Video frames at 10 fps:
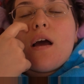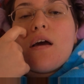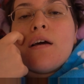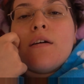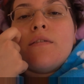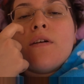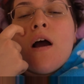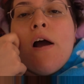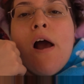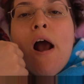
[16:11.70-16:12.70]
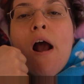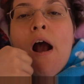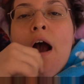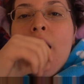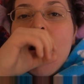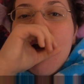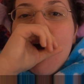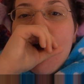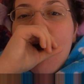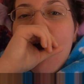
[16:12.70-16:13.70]
I have
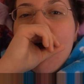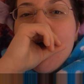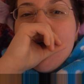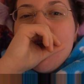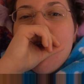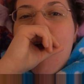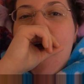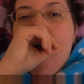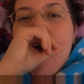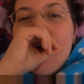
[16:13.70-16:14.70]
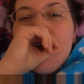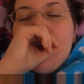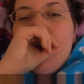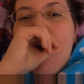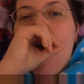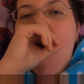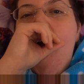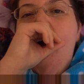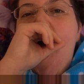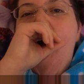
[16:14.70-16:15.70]
gotten dressed,
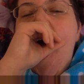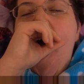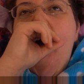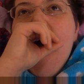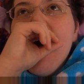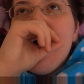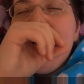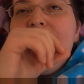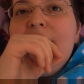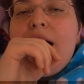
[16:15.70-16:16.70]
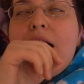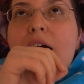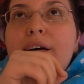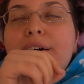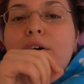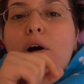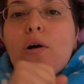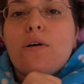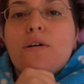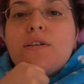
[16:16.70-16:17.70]
and I got
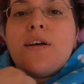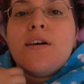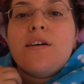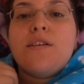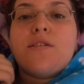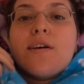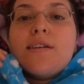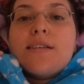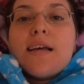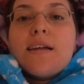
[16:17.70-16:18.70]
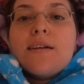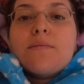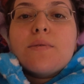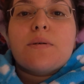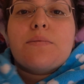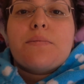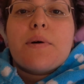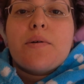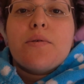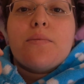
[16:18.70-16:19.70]
cold, so I decided I'm gonna put
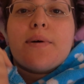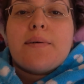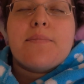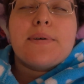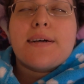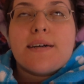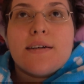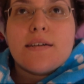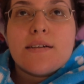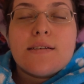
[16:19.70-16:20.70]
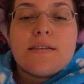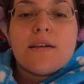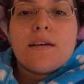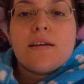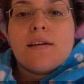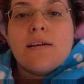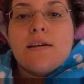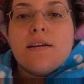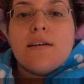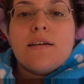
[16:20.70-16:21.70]
my robe on because
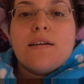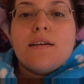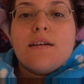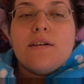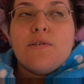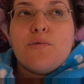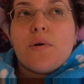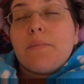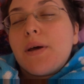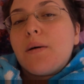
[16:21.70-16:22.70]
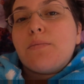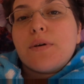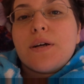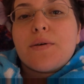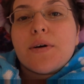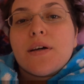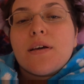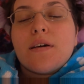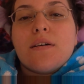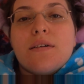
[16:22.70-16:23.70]
it'll warm me up pretty quick.